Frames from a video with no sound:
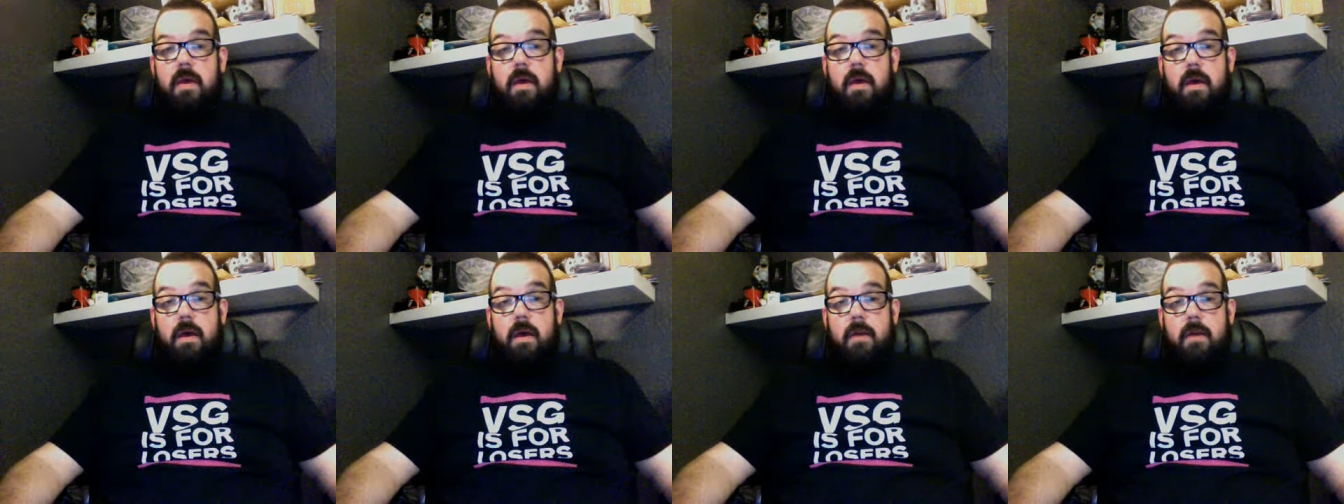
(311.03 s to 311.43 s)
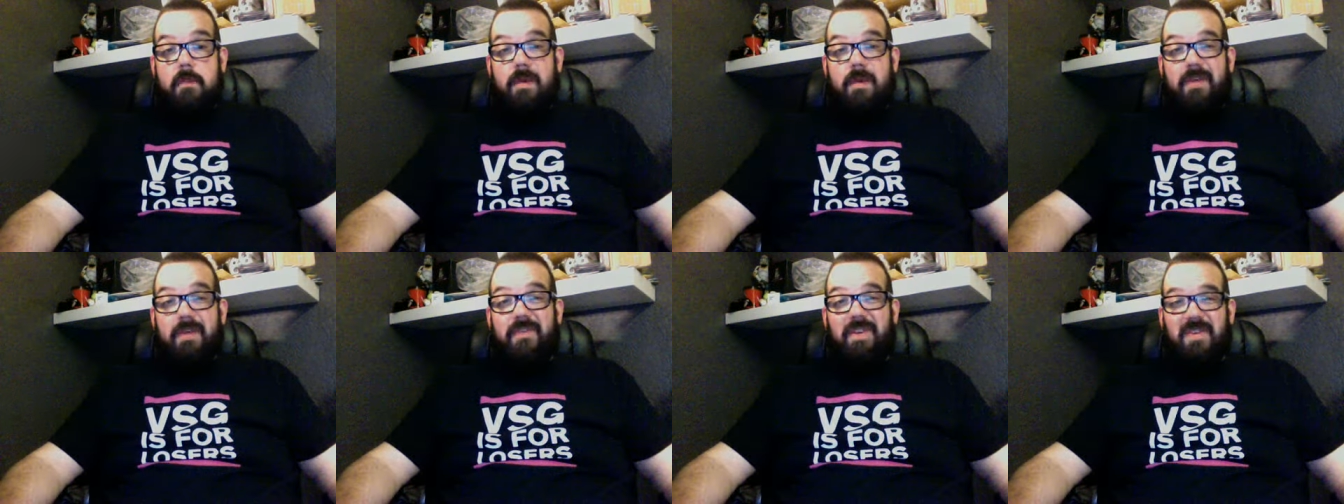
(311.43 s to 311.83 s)
Um,
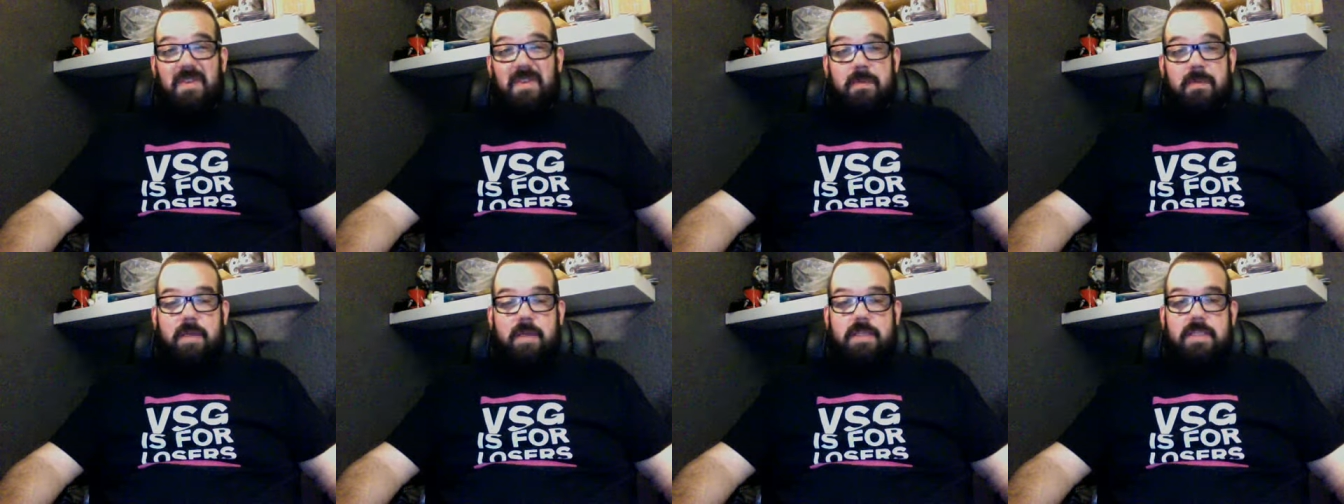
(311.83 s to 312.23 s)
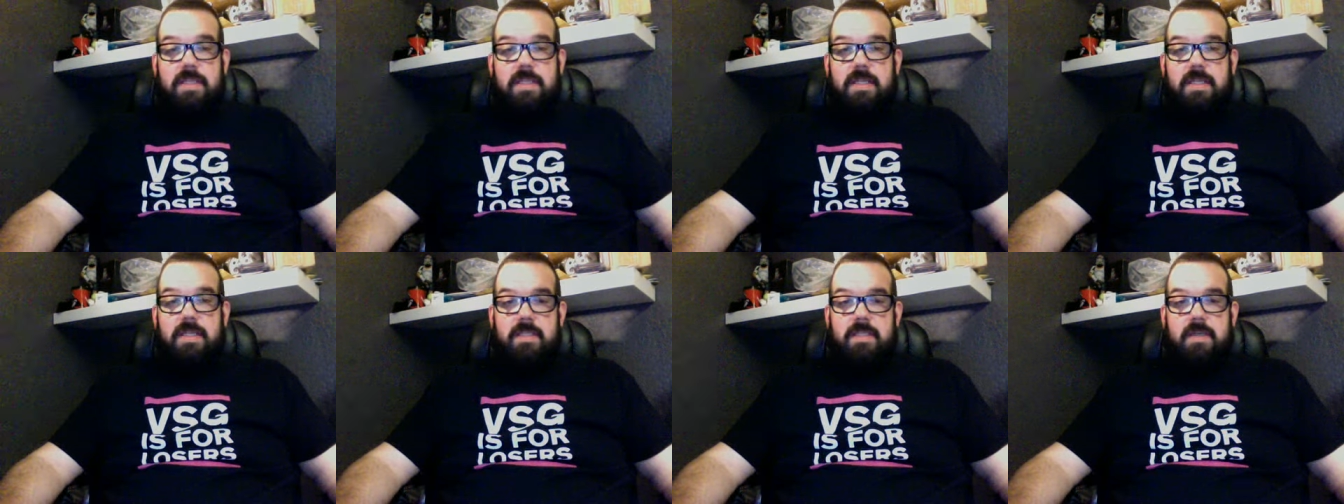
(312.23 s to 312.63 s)
I forget what the pricing
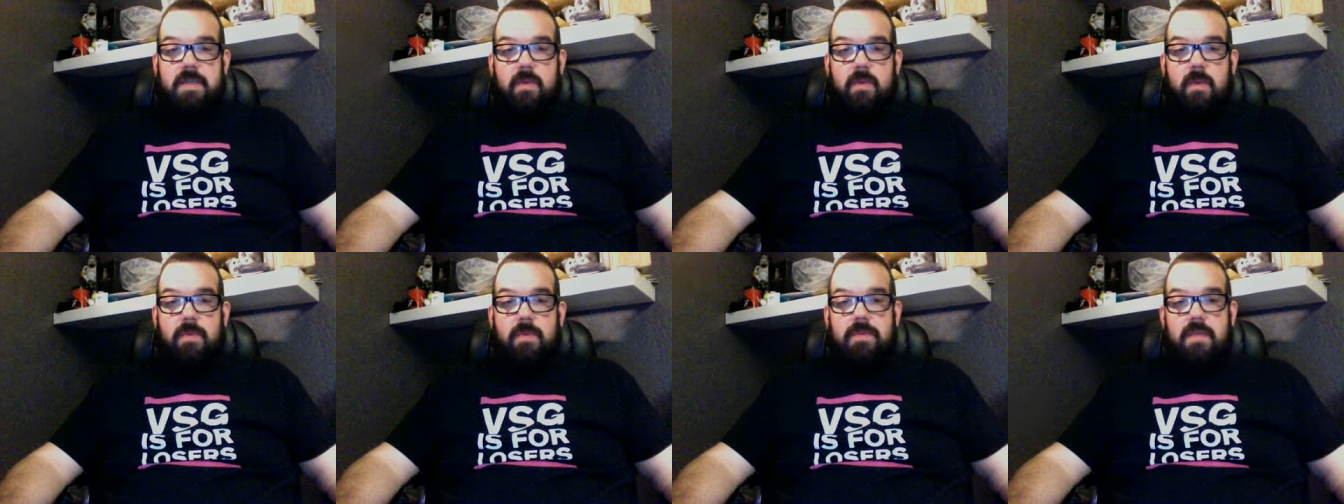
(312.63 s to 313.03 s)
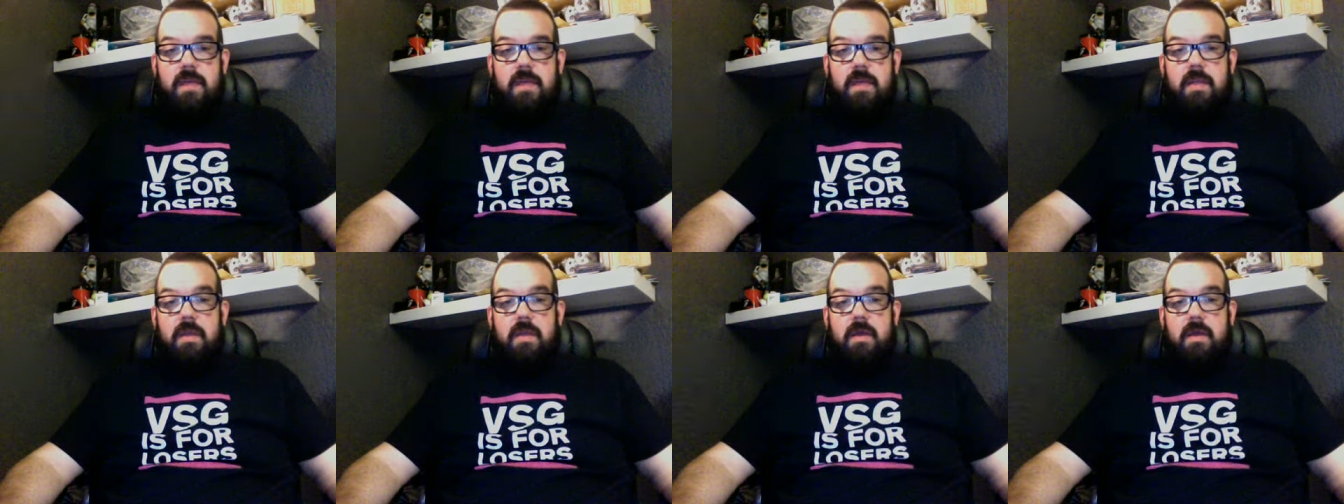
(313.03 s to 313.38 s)
is, it's on the website.